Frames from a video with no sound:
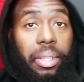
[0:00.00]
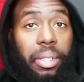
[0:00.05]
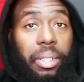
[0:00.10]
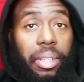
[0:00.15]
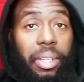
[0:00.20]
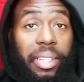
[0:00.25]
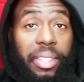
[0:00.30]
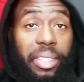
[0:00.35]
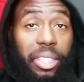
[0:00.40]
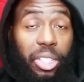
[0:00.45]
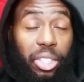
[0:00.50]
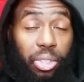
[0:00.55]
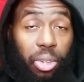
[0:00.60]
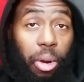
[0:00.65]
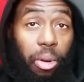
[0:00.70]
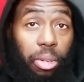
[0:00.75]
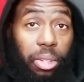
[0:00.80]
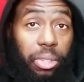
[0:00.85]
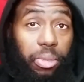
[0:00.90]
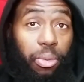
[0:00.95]
is the
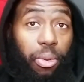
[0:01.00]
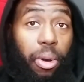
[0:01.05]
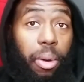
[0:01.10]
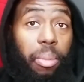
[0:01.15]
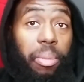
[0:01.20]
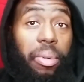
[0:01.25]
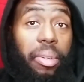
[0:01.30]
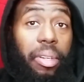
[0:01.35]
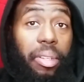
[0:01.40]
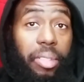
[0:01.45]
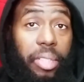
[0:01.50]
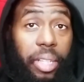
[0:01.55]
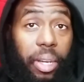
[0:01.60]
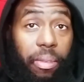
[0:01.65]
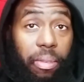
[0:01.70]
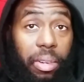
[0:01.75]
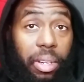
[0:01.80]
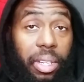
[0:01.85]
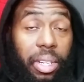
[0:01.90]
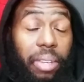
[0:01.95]
strongest form of
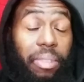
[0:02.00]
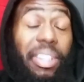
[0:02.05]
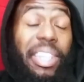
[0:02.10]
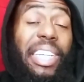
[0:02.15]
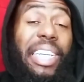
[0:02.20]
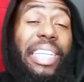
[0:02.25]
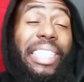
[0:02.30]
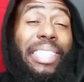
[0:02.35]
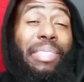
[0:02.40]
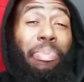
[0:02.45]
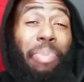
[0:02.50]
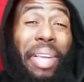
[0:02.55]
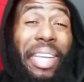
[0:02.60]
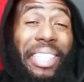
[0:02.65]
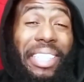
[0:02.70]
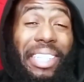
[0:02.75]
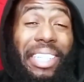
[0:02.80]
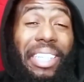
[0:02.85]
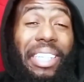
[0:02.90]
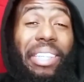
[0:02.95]
self-love,
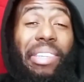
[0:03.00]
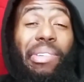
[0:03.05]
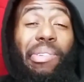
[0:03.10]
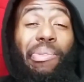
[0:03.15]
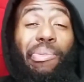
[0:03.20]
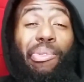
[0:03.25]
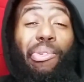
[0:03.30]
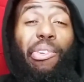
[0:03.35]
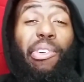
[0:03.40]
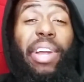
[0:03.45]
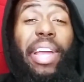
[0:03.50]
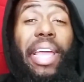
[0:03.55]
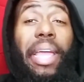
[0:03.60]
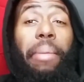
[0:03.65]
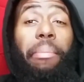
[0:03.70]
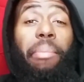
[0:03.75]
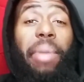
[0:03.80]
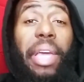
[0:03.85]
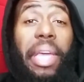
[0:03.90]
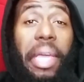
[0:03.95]
especially for a
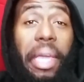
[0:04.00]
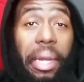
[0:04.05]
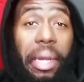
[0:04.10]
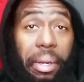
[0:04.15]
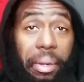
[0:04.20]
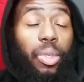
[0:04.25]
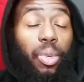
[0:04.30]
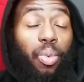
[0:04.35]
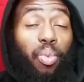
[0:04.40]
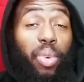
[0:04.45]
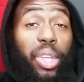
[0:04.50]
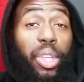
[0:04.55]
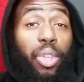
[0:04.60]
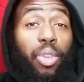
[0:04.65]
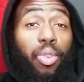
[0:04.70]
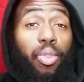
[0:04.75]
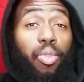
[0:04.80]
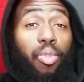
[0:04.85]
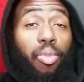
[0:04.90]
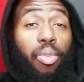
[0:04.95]
man. When
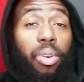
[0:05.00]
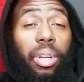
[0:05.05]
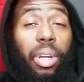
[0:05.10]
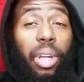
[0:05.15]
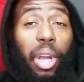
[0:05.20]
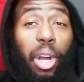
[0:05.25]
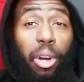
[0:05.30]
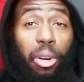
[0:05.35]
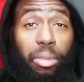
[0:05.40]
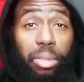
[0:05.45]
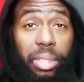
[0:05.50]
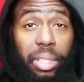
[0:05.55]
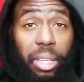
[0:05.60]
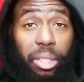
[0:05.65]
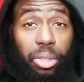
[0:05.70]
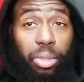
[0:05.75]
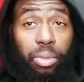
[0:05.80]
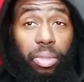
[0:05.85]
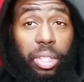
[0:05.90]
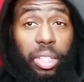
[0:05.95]
you learn
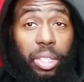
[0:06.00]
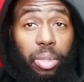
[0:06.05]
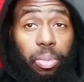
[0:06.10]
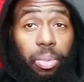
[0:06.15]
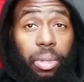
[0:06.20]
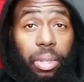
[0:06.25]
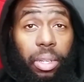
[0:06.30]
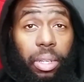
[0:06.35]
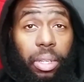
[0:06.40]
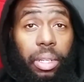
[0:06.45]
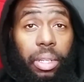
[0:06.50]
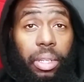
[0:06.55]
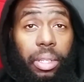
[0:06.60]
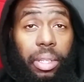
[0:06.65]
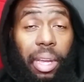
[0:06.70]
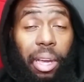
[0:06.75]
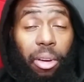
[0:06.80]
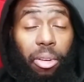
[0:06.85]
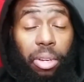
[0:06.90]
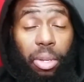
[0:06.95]
sexual discipline,
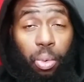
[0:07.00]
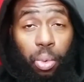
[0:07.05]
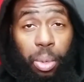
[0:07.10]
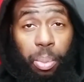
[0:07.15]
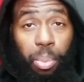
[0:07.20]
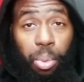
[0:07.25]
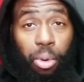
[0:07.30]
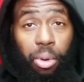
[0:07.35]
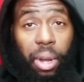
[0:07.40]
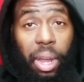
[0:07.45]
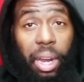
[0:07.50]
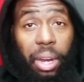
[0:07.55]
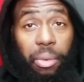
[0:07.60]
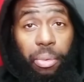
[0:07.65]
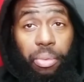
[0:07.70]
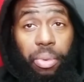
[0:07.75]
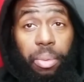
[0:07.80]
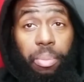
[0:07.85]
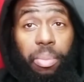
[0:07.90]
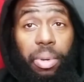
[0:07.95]
not only with
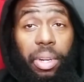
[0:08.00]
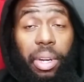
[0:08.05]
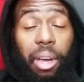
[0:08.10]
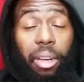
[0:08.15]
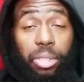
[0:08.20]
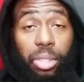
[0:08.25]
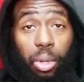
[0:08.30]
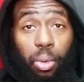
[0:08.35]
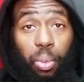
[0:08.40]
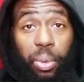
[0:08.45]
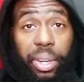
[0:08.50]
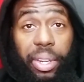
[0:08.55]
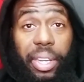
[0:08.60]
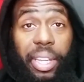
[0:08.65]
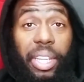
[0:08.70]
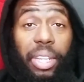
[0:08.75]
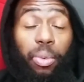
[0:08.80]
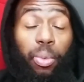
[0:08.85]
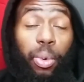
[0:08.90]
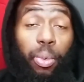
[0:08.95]
pornography, but also with
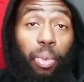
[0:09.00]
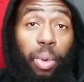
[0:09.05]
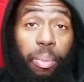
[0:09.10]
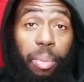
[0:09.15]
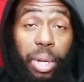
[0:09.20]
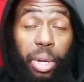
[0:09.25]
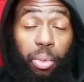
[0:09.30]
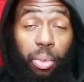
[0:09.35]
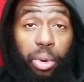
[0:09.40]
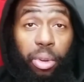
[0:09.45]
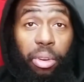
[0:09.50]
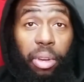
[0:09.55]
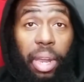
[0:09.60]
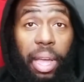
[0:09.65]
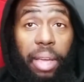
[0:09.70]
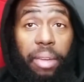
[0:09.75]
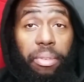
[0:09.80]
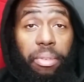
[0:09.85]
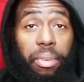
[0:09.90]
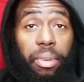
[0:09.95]
dealing with women in real
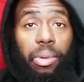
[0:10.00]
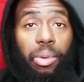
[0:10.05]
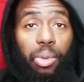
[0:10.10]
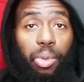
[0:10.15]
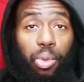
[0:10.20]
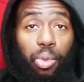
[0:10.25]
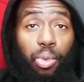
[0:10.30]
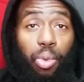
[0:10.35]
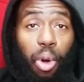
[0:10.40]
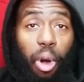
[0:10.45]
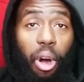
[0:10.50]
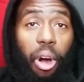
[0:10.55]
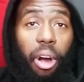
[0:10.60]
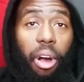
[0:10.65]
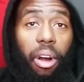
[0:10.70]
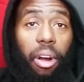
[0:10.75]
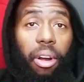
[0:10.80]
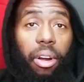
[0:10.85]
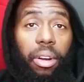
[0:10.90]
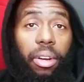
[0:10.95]
life, you
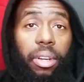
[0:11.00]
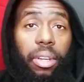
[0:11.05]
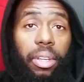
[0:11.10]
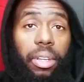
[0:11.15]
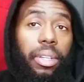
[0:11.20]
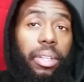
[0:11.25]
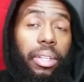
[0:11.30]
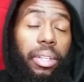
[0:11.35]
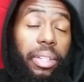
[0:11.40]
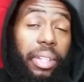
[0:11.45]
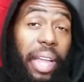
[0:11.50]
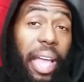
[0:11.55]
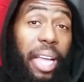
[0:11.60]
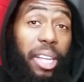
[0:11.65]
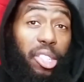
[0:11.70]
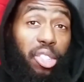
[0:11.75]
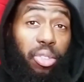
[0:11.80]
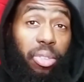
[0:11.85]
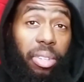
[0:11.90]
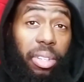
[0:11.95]
are
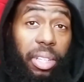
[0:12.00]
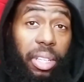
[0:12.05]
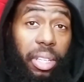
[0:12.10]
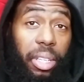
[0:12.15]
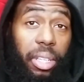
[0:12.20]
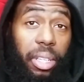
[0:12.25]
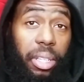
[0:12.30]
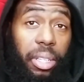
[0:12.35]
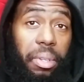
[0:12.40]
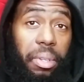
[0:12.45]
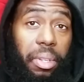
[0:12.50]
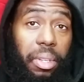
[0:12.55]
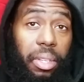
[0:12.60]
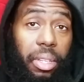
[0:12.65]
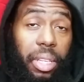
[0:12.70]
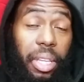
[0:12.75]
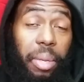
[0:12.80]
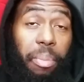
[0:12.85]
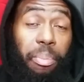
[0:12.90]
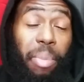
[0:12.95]
naturally
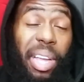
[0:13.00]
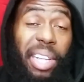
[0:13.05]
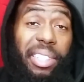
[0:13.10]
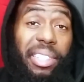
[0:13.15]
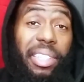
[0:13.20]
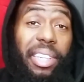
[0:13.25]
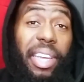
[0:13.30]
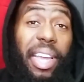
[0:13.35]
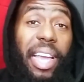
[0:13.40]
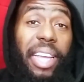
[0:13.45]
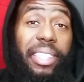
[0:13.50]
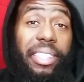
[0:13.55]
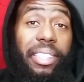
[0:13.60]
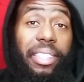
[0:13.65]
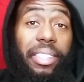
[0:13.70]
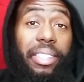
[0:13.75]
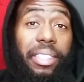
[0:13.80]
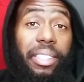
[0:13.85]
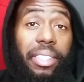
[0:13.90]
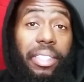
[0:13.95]
getting back to the
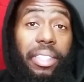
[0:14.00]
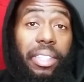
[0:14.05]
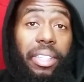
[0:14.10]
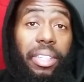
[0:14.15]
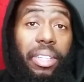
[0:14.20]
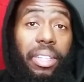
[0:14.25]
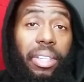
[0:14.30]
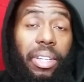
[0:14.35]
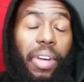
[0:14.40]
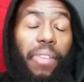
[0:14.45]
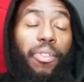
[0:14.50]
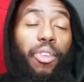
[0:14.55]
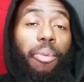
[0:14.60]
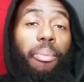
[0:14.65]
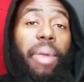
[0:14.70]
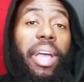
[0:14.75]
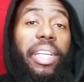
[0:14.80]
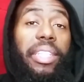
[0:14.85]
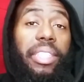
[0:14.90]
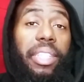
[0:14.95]
essence of your
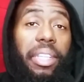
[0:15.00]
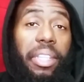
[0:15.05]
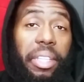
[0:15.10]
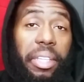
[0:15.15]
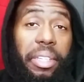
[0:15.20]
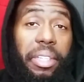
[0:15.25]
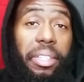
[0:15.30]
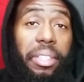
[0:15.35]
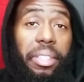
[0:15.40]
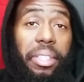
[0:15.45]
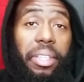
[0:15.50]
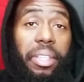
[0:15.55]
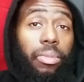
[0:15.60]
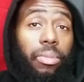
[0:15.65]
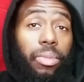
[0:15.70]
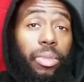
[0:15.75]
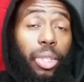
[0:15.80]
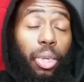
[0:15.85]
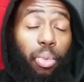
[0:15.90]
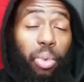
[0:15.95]
masculinity.
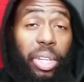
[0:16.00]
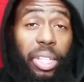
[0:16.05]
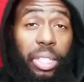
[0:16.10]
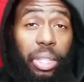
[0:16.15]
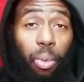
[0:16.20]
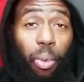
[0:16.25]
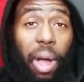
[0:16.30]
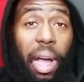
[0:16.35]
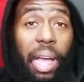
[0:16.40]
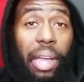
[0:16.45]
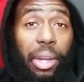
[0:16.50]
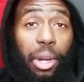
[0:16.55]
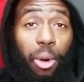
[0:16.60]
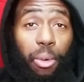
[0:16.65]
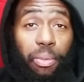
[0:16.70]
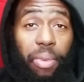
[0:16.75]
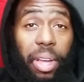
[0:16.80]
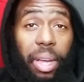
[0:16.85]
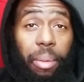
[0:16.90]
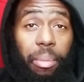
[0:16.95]
The reason why
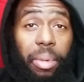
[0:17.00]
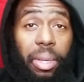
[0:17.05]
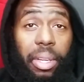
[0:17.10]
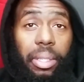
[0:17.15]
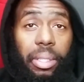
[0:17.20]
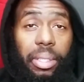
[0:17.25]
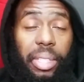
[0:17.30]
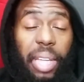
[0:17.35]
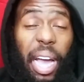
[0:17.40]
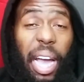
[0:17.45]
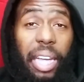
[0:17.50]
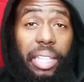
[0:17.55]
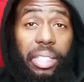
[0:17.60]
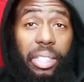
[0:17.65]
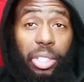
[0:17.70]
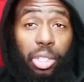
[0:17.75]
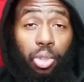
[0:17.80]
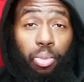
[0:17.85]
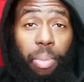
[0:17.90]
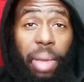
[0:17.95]
Nofap ties
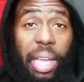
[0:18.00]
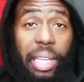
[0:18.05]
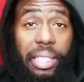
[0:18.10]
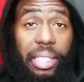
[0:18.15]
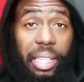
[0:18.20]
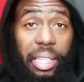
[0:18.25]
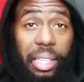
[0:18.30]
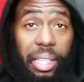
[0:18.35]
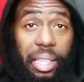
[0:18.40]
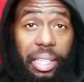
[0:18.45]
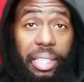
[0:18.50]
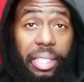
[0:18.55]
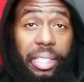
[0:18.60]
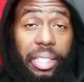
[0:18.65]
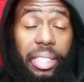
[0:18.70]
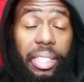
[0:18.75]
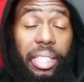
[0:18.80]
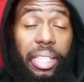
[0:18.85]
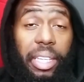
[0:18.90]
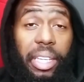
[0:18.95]
into
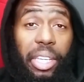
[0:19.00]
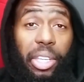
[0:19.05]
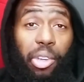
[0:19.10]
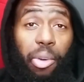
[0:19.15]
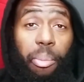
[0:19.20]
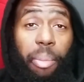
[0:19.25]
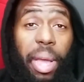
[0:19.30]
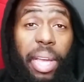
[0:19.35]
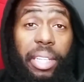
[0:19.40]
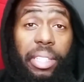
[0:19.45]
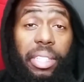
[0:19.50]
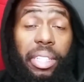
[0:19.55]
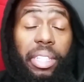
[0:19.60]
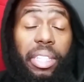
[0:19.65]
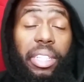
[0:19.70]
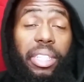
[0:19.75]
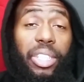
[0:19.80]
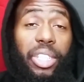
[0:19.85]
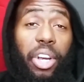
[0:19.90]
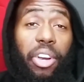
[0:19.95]
masculinity and your
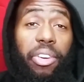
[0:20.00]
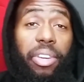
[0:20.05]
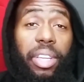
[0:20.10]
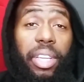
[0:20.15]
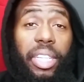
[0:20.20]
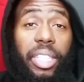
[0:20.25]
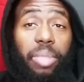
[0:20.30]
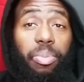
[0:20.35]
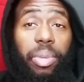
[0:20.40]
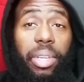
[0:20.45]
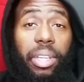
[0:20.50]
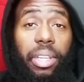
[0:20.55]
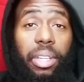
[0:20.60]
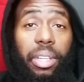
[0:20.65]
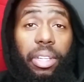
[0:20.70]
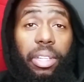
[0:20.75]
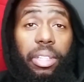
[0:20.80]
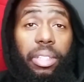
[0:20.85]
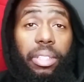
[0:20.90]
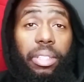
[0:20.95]
masculine journey is
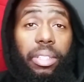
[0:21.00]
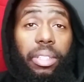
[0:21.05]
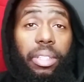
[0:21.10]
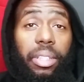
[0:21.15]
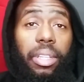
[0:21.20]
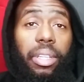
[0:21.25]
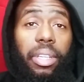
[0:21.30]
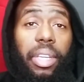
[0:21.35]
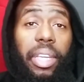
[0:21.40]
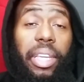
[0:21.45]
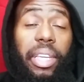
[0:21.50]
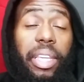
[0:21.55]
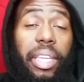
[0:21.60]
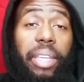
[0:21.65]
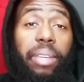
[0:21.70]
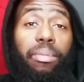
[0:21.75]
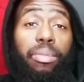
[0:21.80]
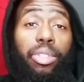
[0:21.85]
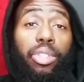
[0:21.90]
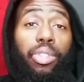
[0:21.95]
because it
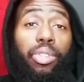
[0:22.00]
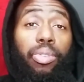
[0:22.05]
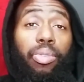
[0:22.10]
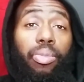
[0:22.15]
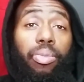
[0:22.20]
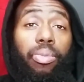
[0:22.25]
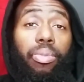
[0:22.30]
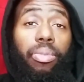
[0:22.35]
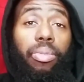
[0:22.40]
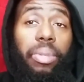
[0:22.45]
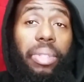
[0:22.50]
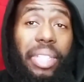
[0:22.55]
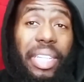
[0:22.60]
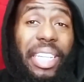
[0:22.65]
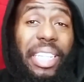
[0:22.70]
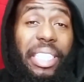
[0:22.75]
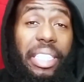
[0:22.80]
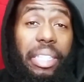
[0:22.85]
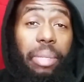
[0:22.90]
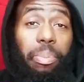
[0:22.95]
gives you
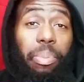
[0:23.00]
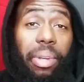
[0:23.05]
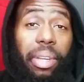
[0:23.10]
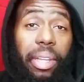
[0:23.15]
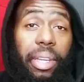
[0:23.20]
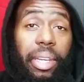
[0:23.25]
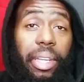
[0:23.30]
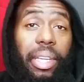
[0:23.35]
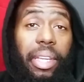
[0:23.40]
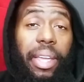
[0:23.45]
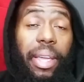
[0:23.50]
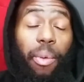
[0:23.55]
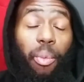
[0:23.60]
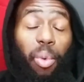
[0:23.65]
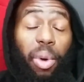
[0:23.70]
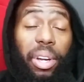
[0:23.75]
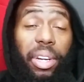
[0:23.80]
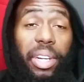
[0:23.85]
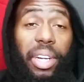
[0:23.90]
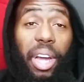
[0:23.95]
discipline. And
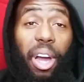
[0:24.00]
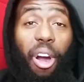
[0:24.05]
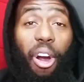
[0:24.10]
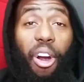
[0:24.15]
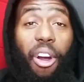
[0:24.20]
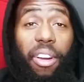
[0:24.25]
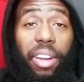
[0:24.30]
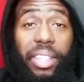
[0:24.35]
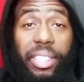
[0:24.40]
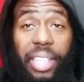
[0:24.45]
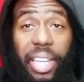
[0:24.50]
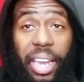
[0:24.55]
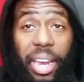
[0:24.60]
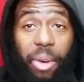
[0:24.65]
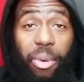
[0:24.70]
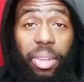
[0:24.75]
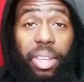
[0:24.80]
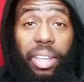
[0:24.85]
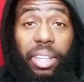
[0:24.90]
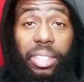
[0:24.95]
one of the hardest
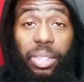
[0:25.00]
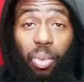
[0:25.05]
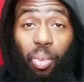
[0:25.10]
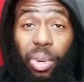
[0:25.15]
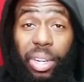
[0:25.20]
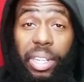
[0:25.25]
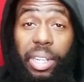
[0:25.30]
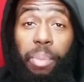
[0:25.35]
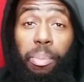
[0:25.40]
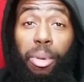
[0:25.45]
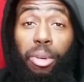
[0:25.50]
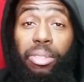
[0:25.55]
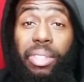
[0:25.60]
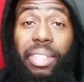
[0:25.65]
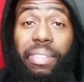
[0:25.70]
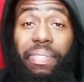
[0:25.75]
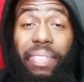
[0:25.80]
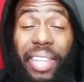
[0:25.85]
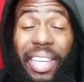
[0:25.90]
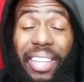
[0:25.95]
areas, one of the most
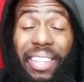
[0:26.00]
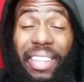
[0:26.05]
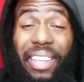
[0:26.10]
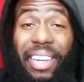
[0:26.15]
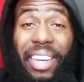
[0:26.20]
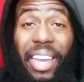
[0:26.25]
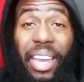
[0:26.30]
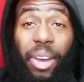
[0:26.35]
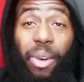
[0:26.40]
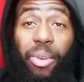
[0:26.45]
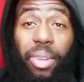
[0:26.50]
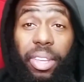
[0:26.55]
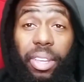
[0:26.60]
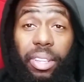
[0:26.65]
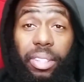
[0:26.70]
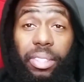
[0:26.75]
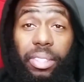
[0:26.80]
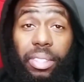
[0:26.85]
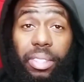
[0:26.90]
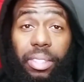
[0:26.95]
addicting
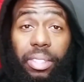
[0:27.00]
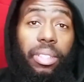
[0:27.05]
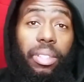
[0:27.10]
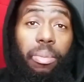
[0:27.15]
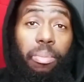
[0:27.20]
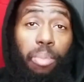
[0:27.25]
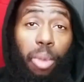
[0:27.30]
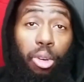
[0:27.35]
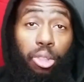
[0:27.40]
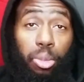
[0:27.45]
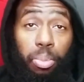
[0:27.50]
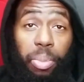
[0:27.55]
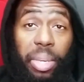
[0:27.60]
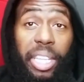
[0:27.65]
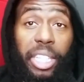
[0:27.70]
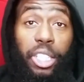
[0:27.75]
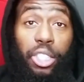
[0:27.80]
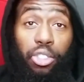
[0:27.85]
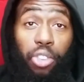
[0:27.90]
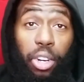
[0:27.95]
areas, most men
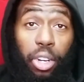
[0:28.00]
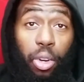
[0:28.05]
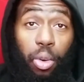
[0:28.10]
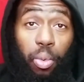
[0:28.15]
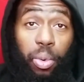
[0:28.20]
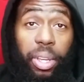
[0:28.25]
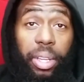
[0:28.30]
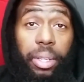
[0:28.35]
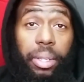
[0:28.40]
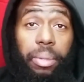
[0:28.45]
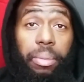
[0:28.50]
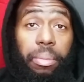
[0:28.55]
struggle with.